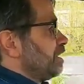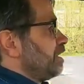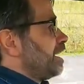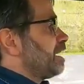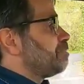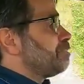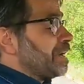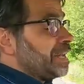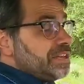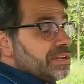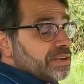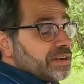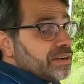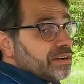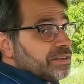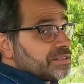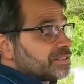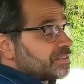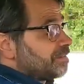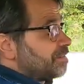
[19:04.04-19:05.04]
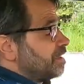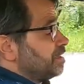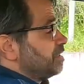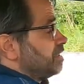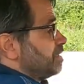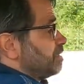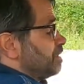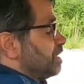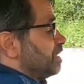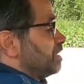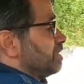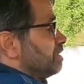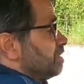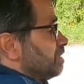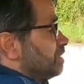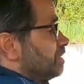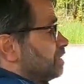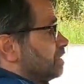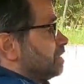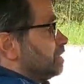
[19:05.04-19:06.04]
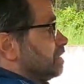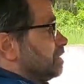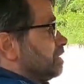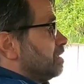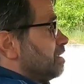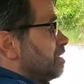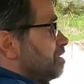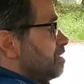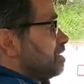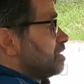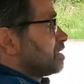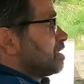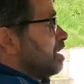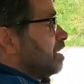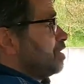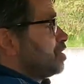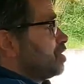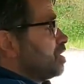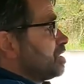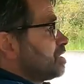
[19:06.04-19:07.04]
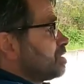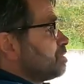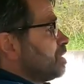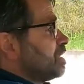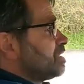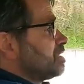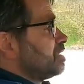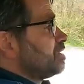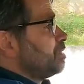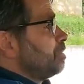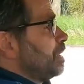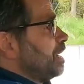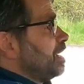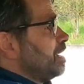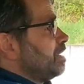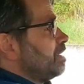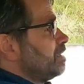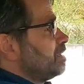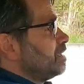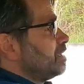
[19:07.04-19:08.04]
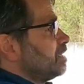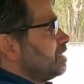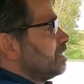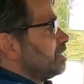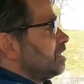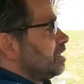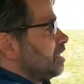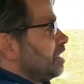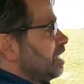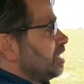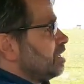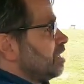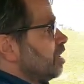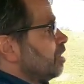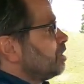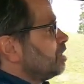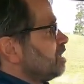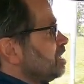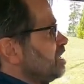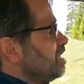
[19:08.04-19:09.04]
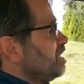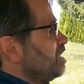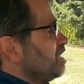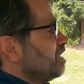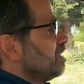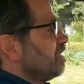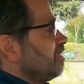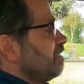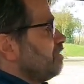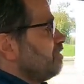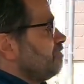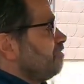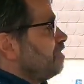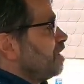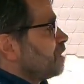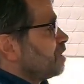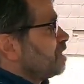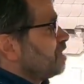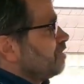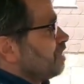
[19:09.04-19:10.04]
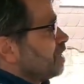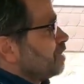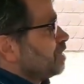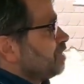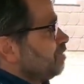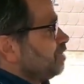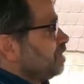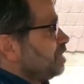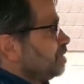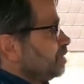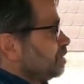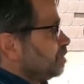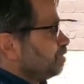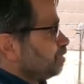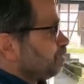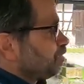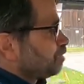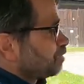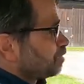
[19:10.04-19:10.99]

like many cars of that era, this car just rusted away, and only very, very few